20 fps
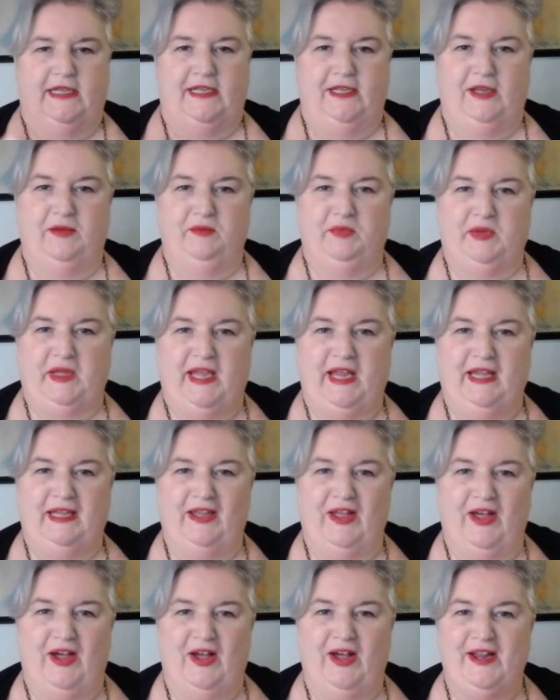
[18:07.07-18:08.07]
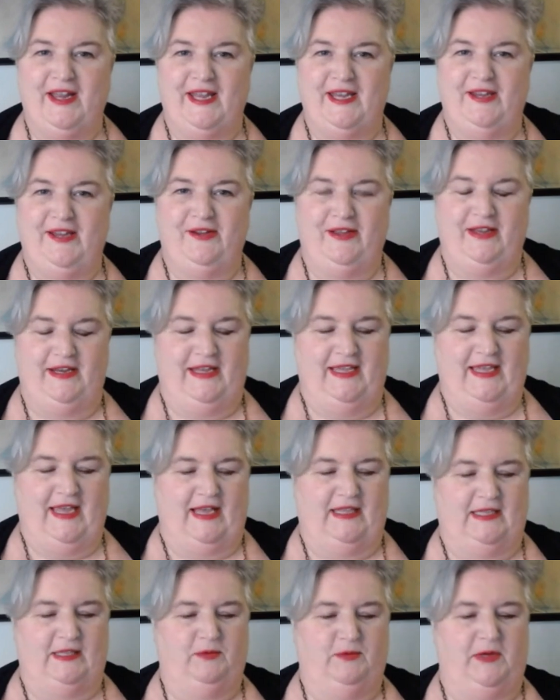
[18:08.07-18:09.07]
You can play along and you can
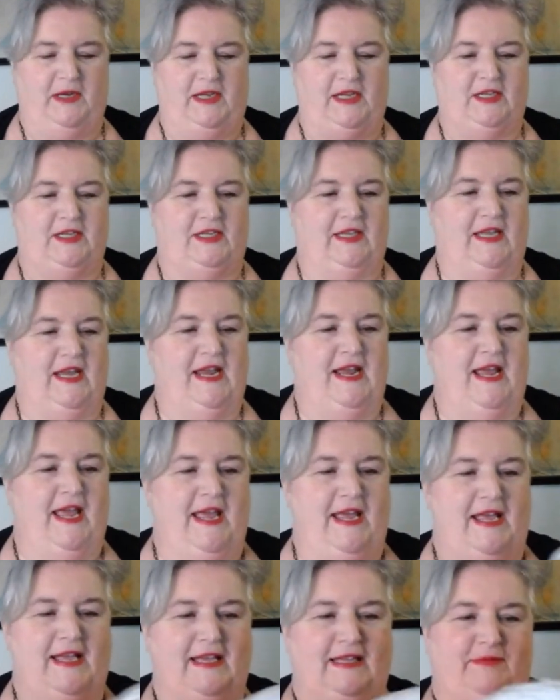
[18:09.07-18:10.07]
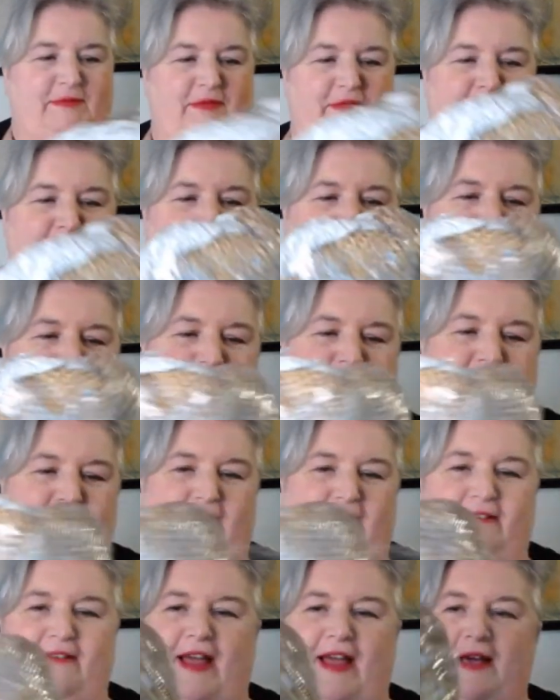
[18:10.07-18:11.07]
guess what each thing is before I
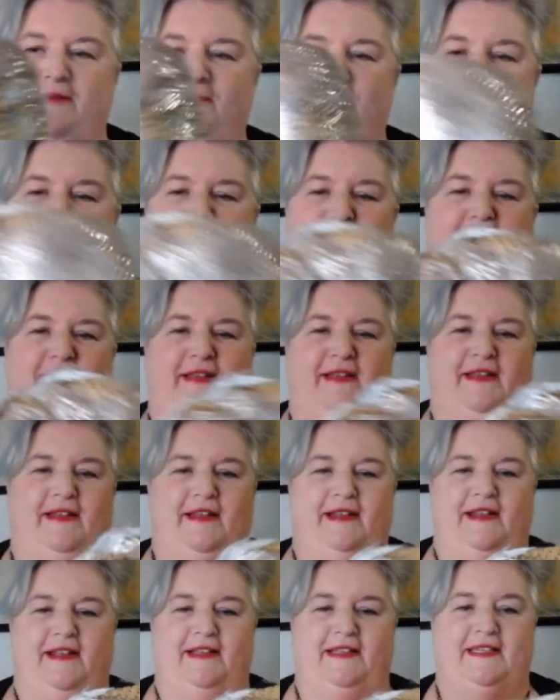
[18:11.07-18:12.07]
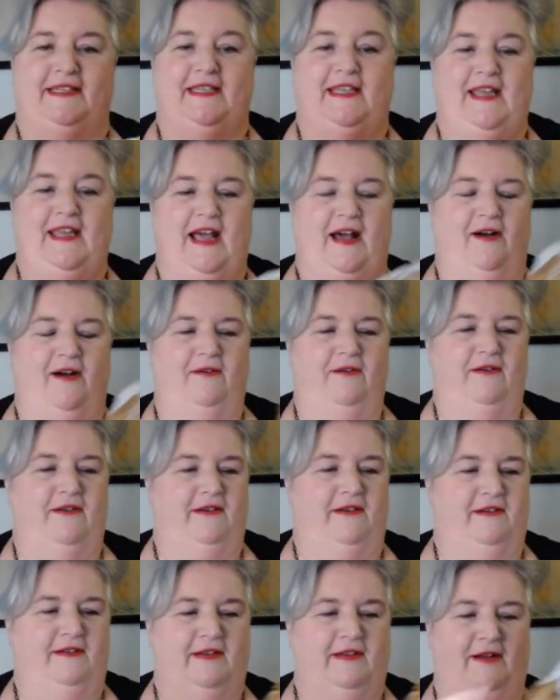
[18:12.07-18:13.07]
unwrap it. See how
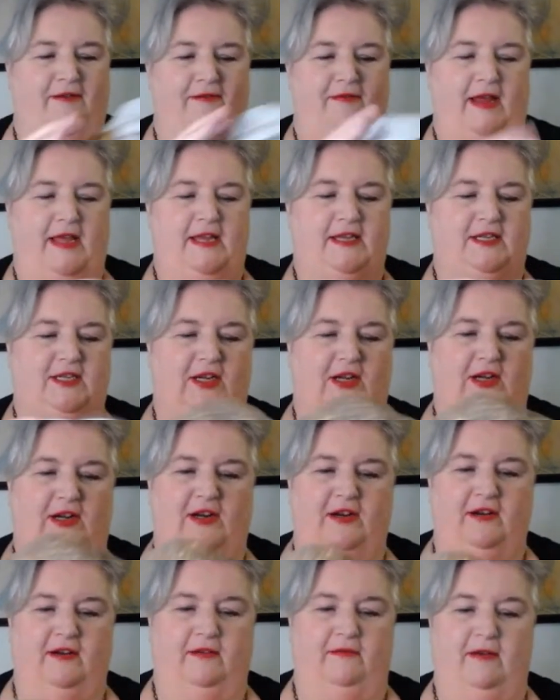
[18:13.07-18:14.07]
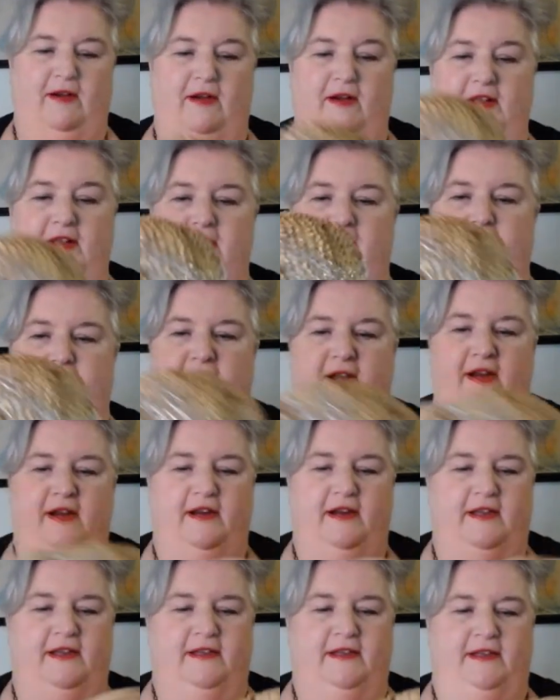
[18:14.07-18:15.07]
right you are or wrong you are.
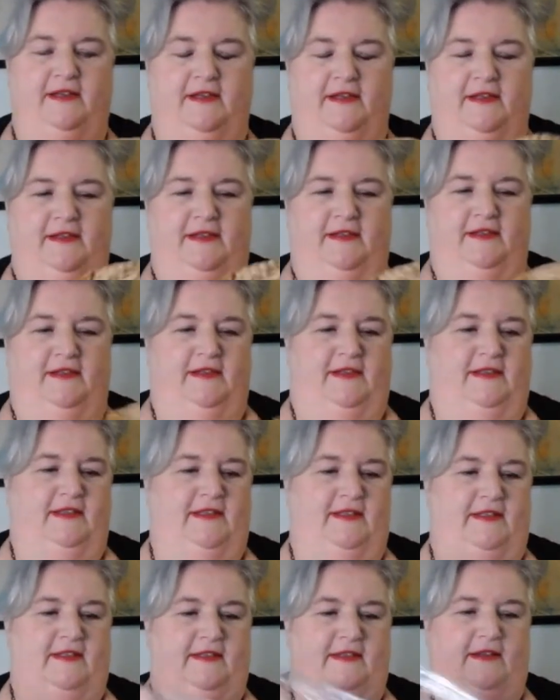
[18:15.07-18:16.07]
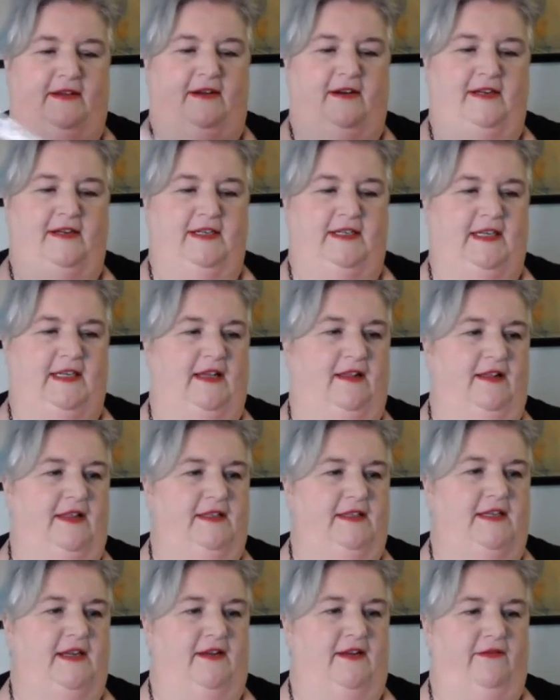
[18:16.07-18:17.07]
It's hard to tell,
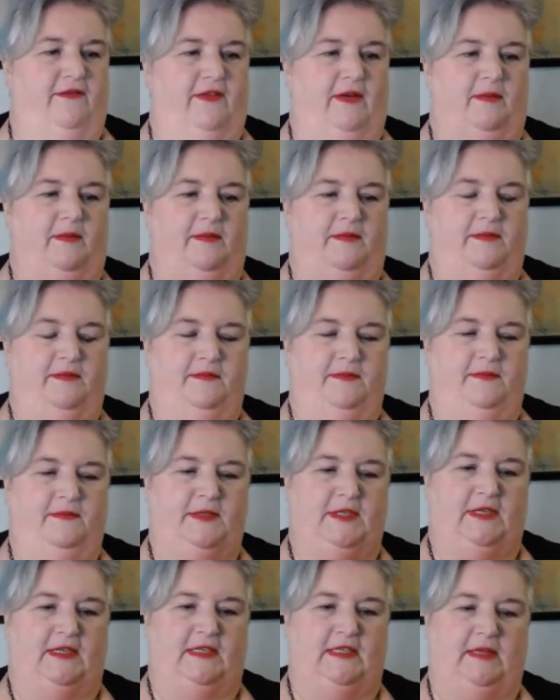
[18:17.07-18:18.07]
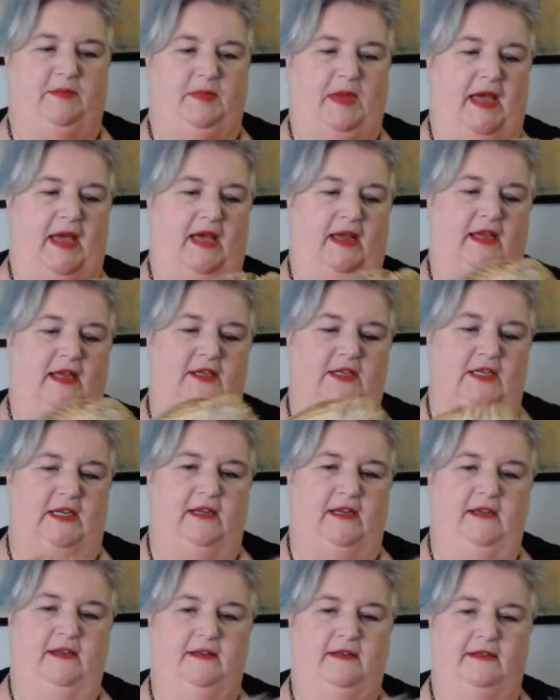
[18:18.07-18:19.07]
isn't it, from just the
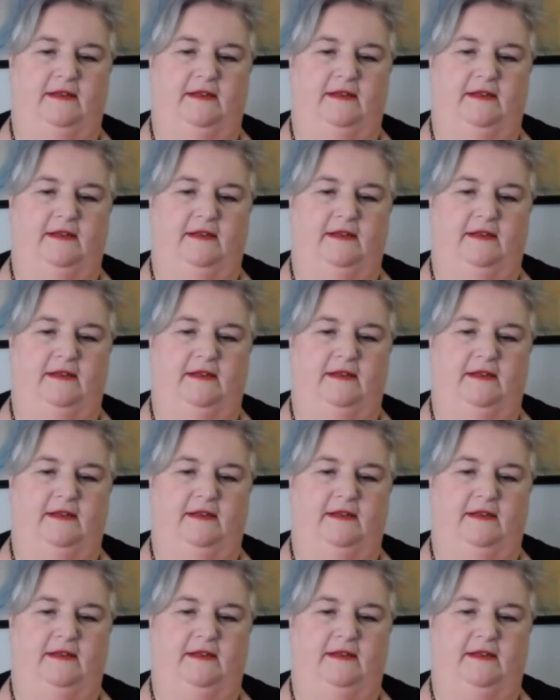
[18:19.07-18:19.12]
packaging.